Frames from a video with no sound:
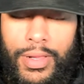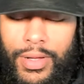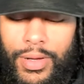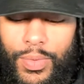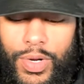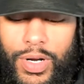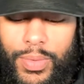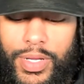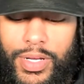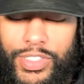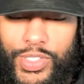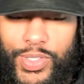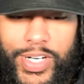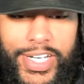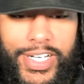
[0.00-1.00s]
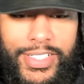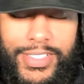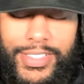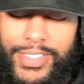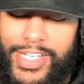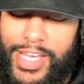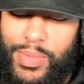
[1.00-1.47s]
What up, Young Dreads?
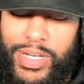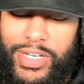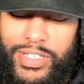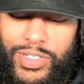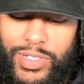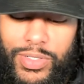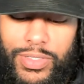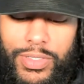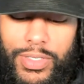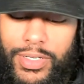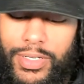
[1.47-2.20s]
Yeah, man, this dude.